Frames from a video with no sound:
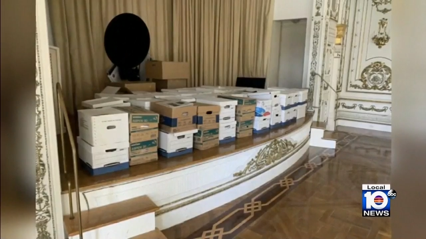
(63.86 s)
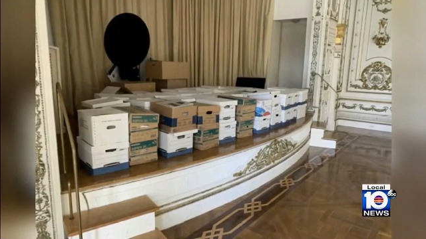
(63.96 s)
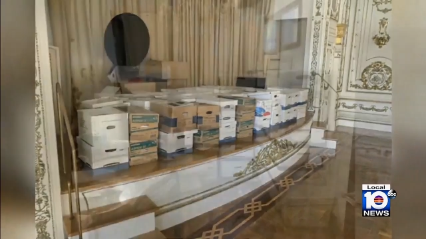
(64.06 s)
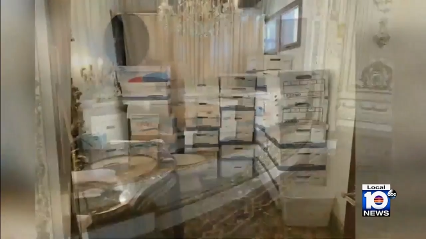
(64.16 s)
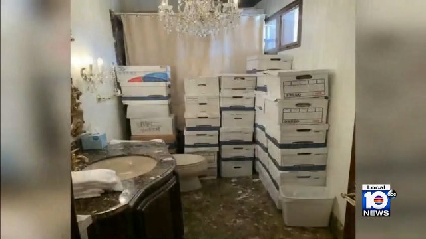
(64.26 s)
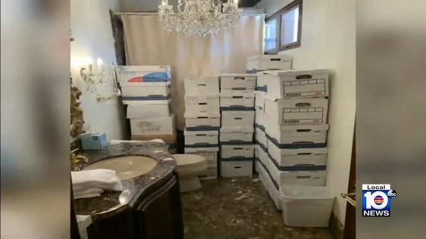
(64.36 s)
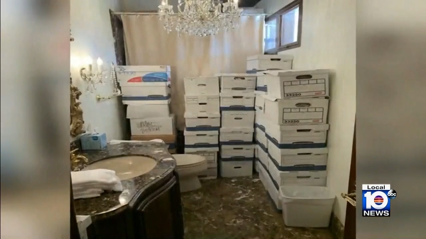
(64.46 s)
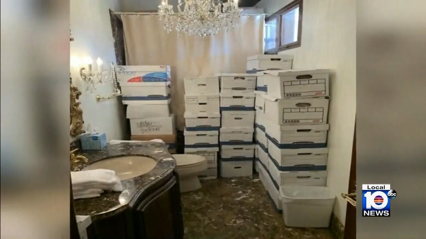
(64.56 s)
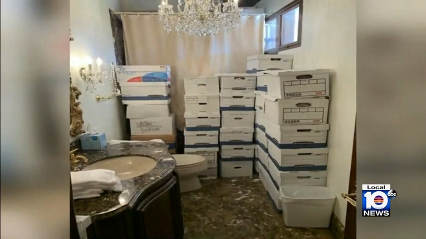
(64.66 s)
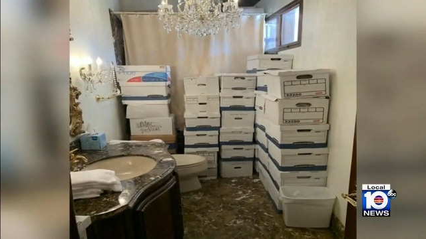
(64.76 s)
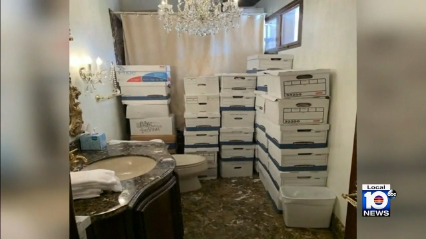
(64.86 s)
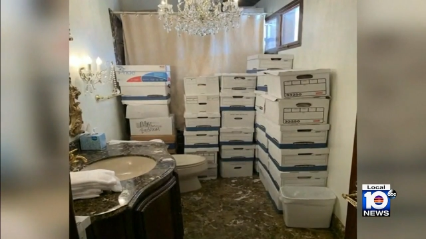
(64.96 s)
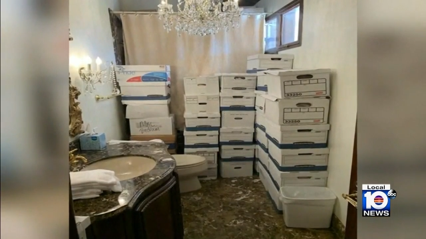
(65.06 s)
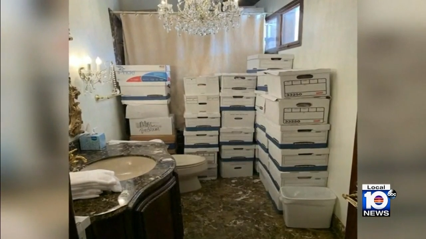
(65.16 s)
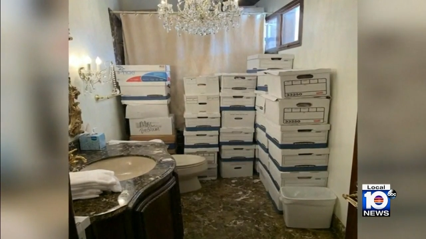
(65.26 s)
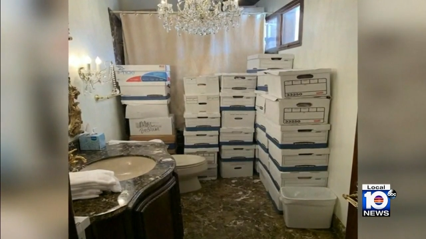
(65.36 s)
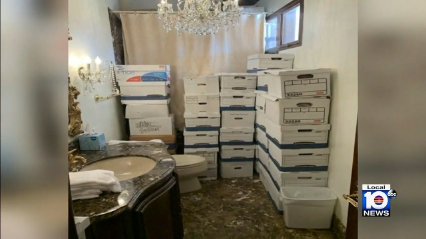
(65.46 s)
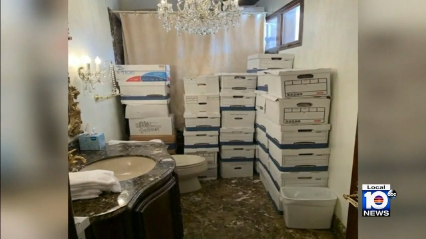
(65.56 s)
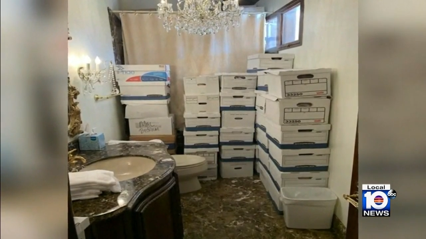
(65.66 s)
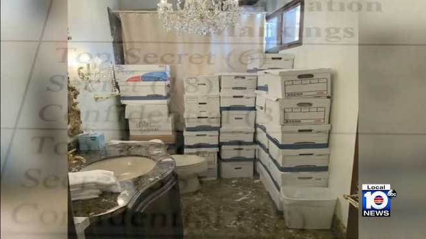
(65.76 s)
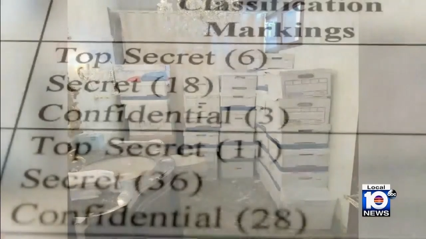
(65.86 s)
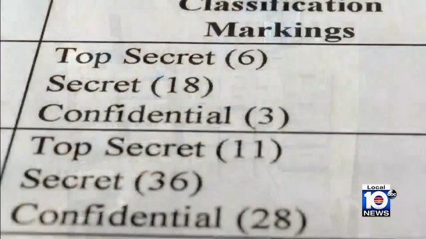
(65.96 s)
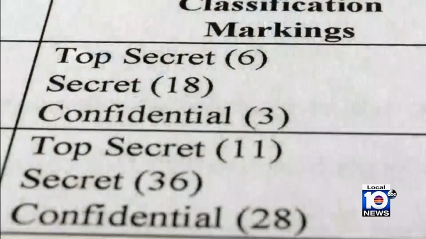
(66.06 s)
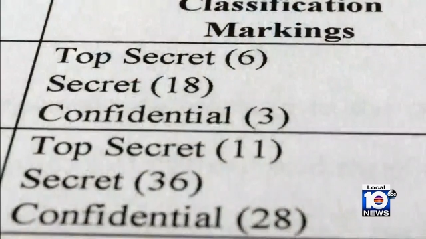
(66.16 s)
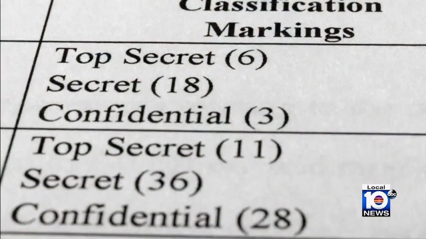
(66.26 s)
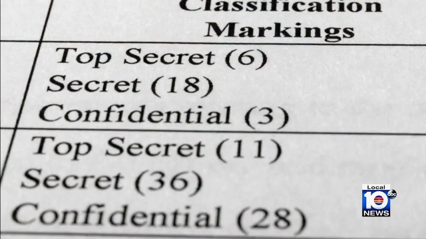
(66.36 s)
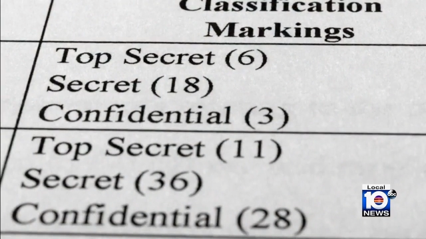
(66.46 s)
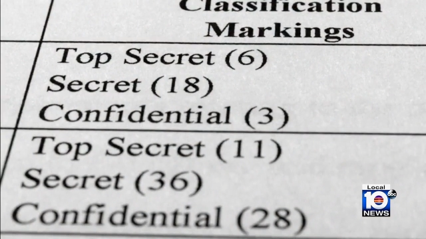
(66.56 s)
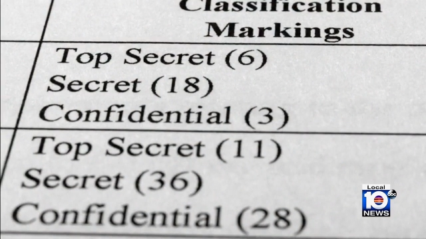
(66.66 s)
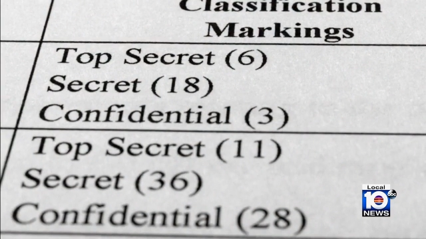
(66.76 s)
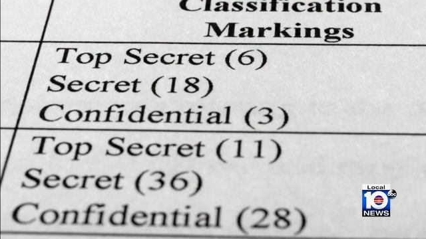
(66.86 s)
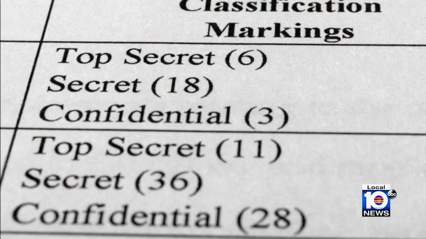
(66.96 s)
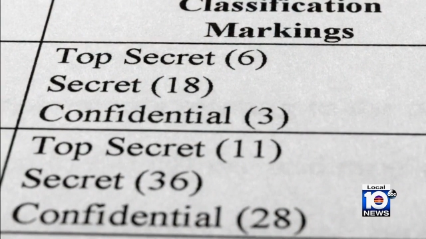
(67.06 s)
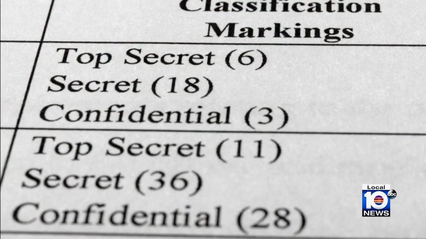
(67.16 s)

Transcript: Nobody's mouth can be seen.